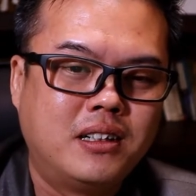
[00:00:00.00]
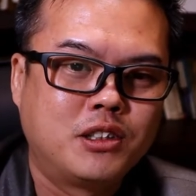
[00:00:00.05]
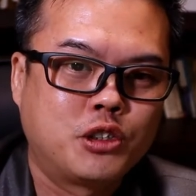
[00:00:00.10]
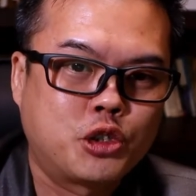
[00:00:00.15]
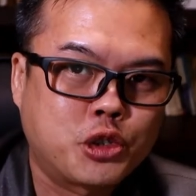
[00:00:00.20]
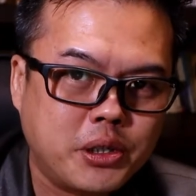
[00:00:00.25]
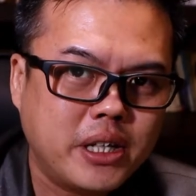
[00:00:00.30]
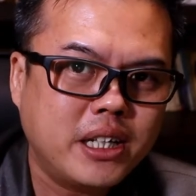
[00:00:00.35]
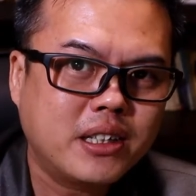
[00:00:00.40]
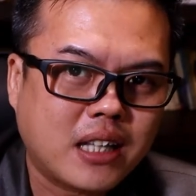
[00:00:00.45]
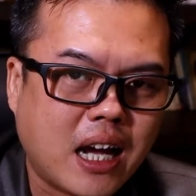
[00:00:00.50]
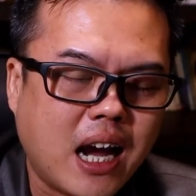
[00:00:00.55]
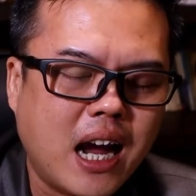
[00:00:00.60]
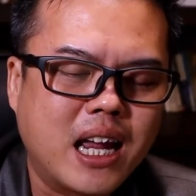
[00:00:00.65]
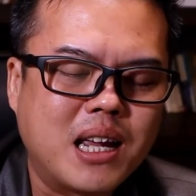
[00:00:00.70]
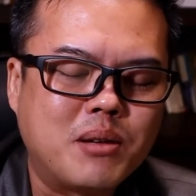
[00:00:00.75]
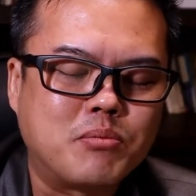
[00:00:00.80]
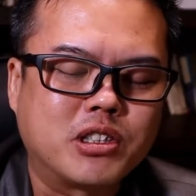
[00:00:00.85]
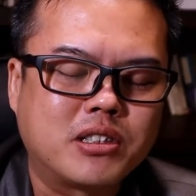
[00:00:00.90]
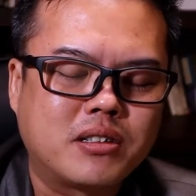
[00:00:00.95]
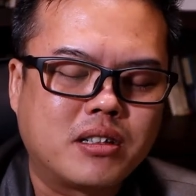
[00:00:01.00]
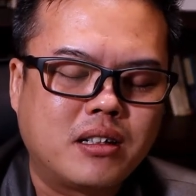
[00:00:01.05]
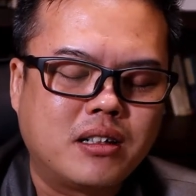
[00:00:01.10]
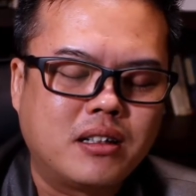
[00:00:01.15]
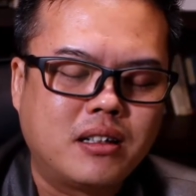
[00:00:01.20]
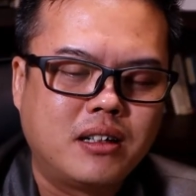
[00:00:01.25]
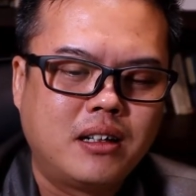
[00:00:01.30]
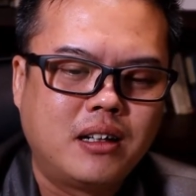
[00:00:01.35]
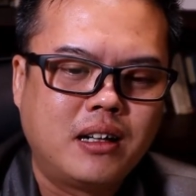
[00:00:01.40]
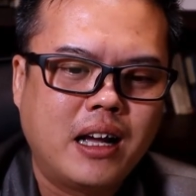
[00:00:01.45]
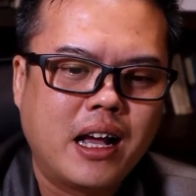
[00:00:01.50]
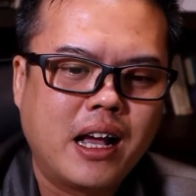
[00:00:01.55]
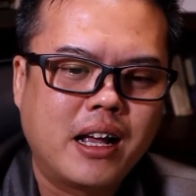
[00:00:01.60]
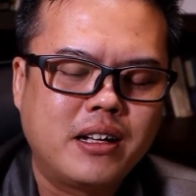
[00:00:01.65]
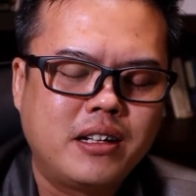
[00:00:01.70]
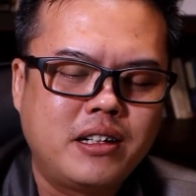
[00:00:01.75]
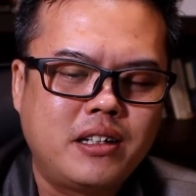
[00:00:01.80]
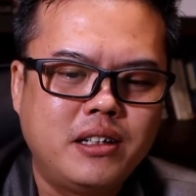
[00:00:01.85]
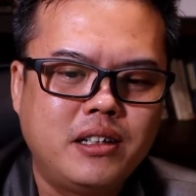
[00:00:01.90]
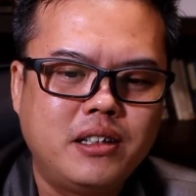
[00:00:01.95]
3 times.
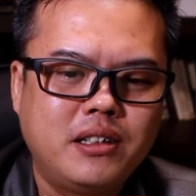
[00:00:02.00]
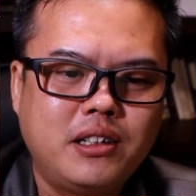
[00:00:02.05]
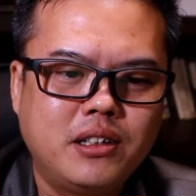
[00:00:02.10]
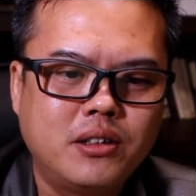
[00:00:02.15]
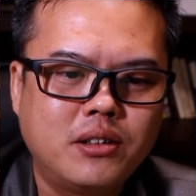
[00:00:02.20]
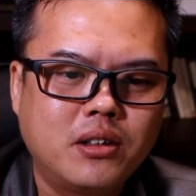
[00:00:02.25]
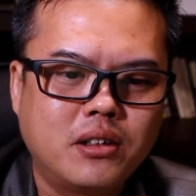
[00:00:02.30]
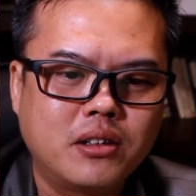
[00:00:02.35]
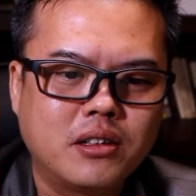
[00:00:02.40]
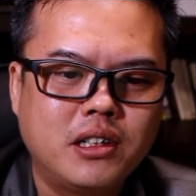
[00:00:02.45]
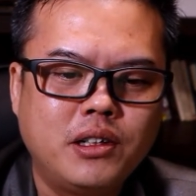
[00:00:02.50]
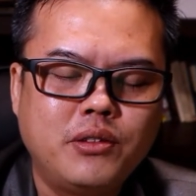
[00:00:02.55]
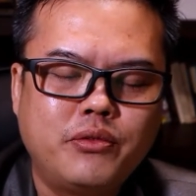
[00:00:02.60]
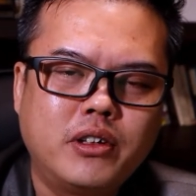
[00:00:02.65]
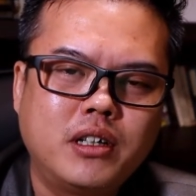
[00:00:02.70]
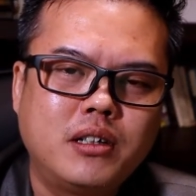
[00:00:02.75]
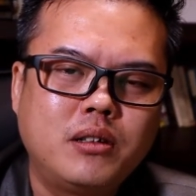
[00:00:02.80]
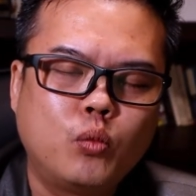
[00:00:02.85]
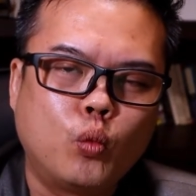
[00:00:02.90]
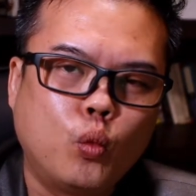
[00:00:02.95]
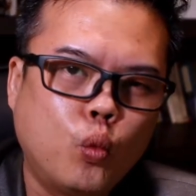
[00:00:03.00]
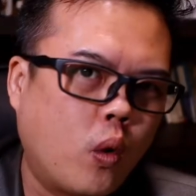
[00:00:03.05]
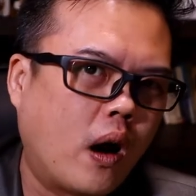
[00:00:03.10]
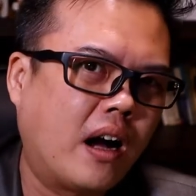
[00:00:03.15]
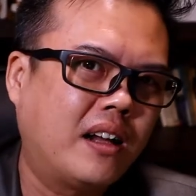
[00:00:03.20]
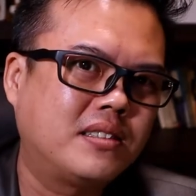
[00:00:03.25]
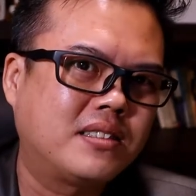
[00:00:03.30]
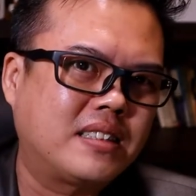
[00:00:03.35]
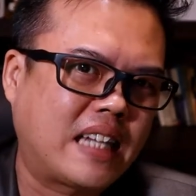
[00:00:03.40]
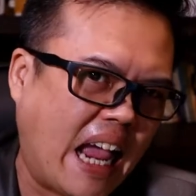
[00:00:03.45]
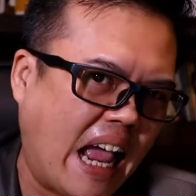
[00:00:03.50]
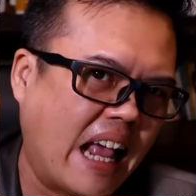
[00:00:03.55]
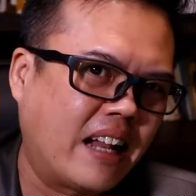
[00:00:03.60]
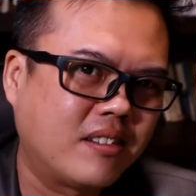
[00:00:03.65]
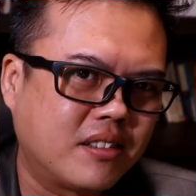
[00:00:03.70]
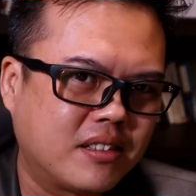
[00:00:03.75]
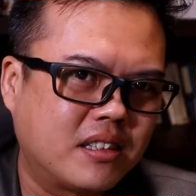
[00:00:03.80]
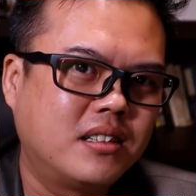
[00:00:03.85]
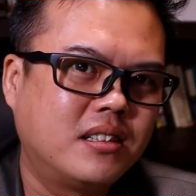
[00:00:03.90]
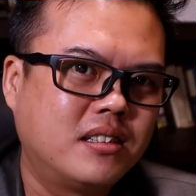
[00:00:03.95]
And he did not even once
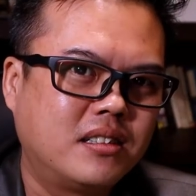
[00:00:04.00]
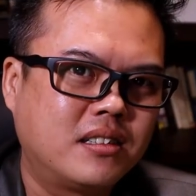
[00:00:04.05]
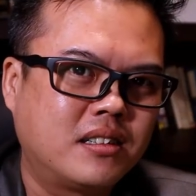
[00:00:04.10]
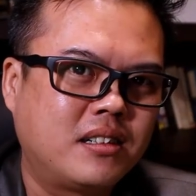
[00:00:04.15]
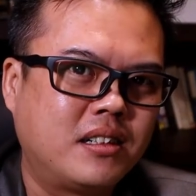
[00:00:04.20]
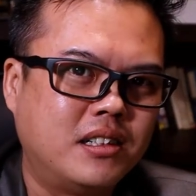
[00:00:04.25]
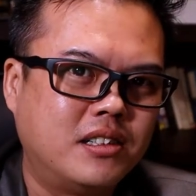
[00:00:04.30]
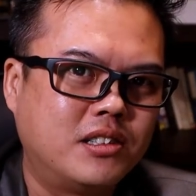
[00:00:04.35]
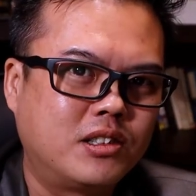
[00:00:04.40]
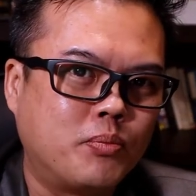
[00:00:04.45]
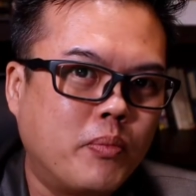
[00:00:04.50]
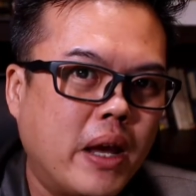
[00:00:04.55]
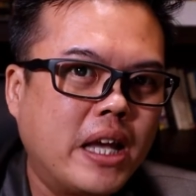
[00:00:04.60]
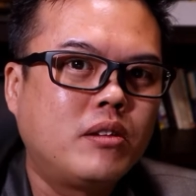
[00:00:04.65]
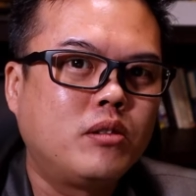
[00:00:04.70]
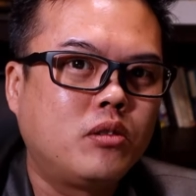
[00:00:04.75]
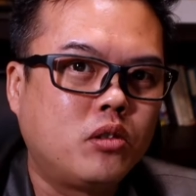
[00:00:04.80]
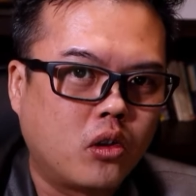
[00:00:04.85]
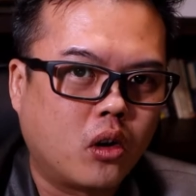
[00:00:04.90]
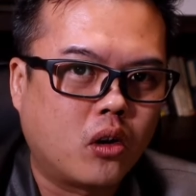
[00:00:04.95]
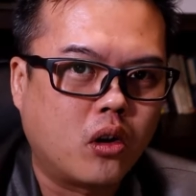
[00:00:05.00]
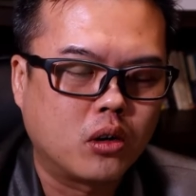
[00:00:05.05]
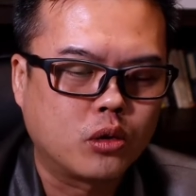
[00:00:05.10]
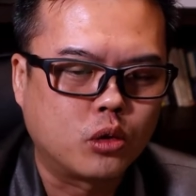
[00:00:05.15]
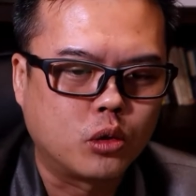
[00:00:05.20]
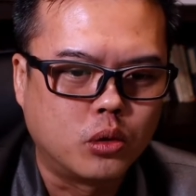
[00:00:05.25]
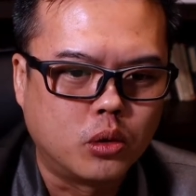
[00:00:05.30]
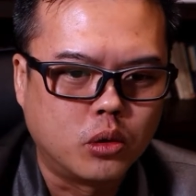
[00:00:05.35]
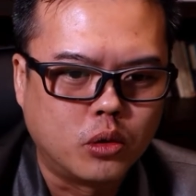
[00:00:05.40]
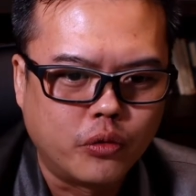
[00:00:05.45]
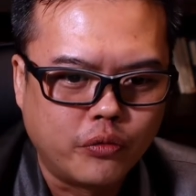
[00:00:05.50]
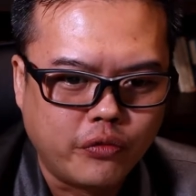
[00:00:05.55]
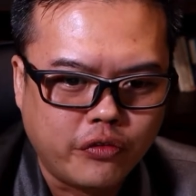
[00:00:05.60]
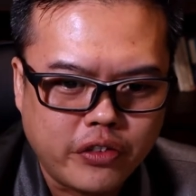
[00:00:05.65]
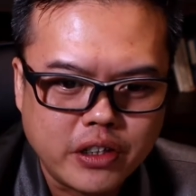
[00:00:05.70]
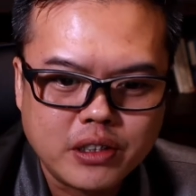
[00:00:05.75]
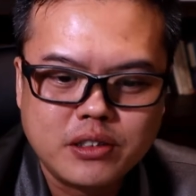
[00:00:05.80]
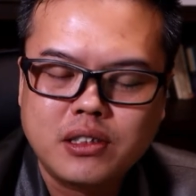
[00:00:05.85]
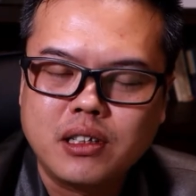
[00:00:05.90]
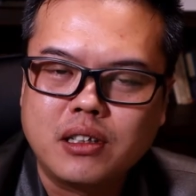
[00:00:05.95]
enter his main door to
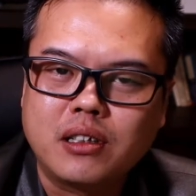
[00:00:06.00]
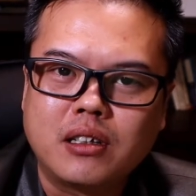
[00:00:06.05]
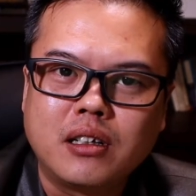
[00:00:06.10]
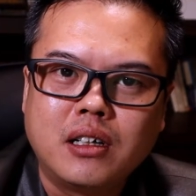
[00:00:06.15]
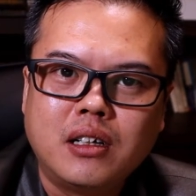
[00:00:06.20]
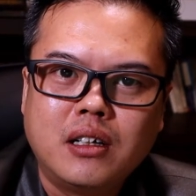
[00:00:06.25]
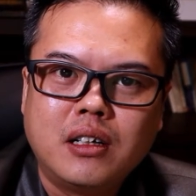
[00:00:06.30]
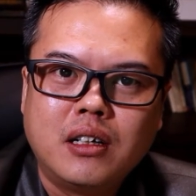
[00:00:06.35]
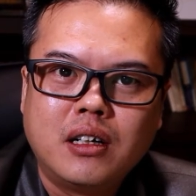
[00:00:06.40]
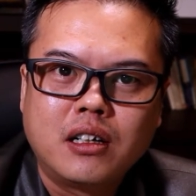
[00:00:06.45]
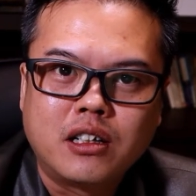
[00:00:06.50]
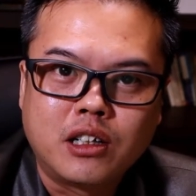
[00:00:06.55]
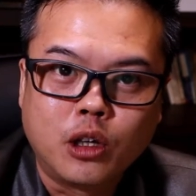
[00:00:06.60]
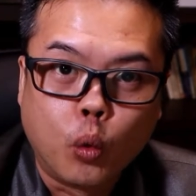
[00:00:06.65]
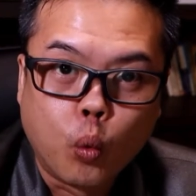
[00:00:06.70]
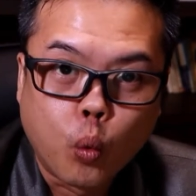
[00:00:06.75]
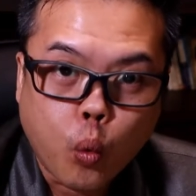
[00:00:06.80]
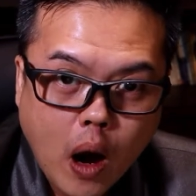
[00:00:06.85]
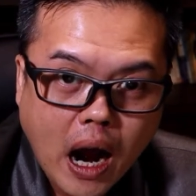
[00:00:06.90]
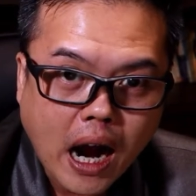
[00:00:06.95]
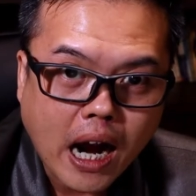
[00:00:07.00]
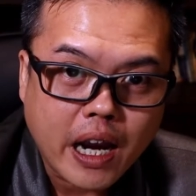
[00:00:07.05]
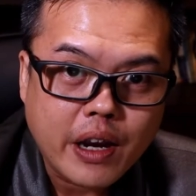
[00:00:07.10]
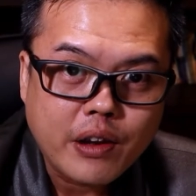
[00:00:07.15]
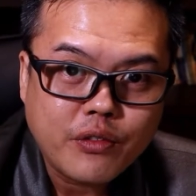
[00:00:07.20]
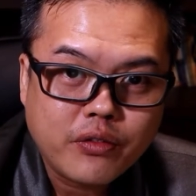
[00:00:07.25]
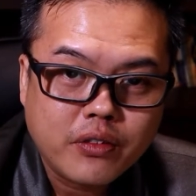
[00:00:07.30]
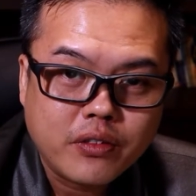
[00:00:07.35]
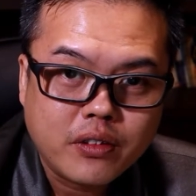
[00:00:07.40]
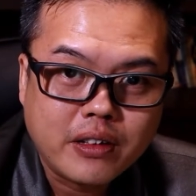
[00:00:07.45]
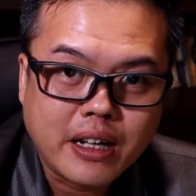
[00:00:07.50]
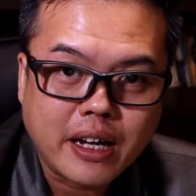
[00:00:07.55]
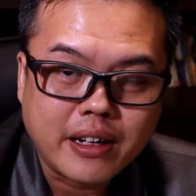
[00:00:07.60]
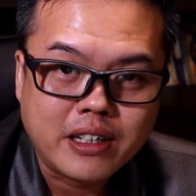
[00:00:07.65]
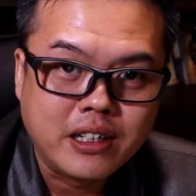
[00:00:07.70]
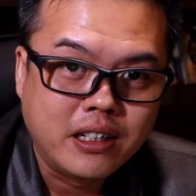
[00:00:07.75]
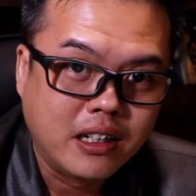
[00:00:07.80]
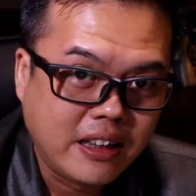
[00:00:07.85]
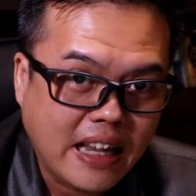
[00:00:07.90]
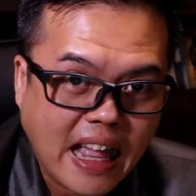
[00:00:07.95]
visit the wife that
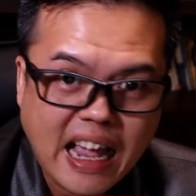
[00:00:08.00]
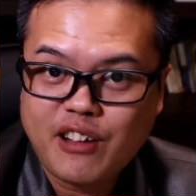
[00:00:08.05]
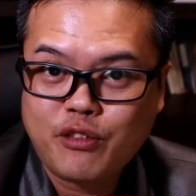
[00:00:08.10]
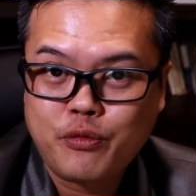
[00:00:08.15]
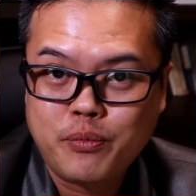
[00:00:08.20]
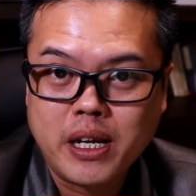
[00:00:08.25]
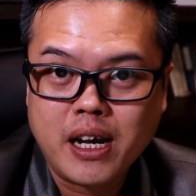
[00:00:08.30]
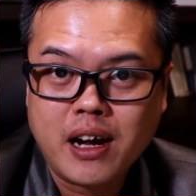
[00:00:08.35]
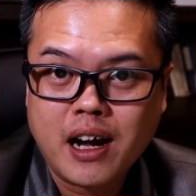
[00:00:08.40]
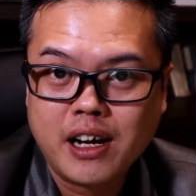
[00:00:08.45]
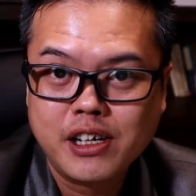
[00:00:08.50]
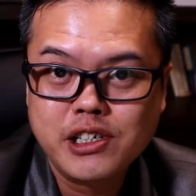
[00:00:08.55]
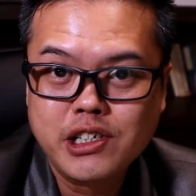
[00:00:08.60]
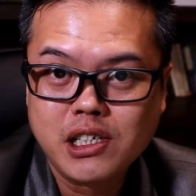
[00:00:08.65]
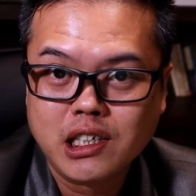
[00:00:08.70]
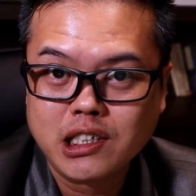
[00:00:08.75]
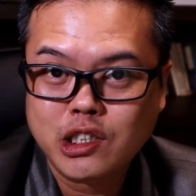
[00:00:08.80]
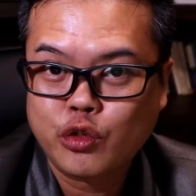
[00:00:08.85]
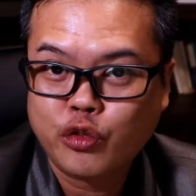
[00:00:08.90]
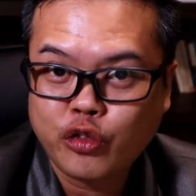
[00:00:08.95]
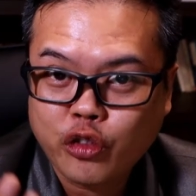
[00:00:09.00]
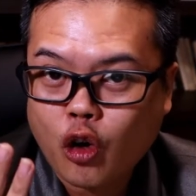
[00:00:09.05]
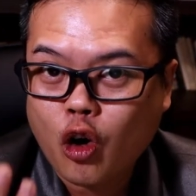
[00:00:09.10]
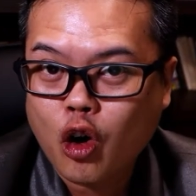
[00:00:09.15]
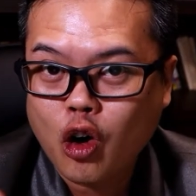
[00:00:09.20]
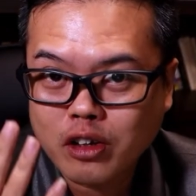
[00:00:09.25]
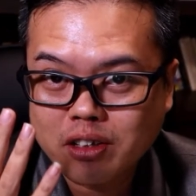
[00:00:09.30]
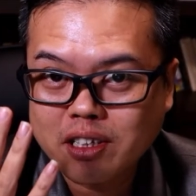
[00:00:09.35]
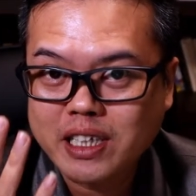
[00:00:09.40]
he left behind just 4